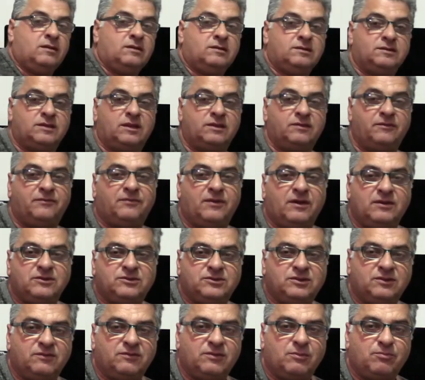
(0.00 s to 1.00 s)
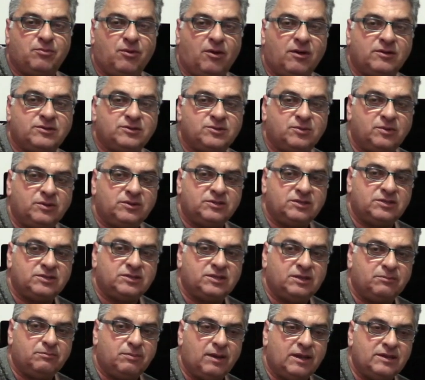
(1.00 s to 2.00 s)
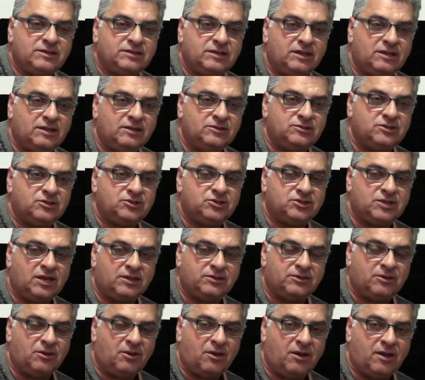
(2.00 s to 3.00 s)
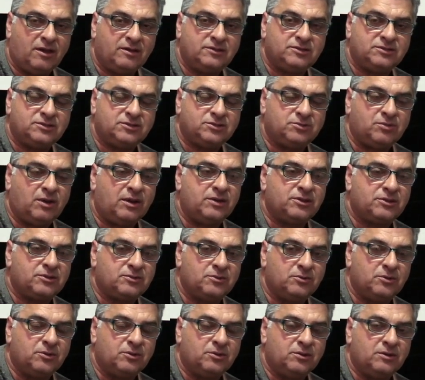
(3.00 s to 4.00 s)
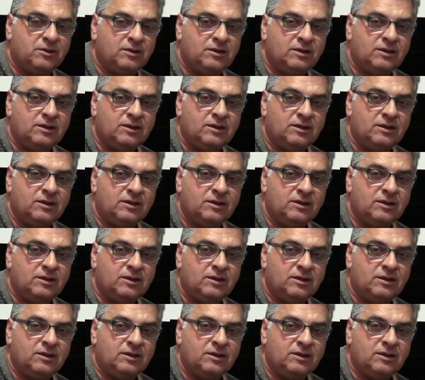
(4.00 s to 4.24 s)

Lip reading: So the function of the bright switch is to basically just shunt the highs straight through.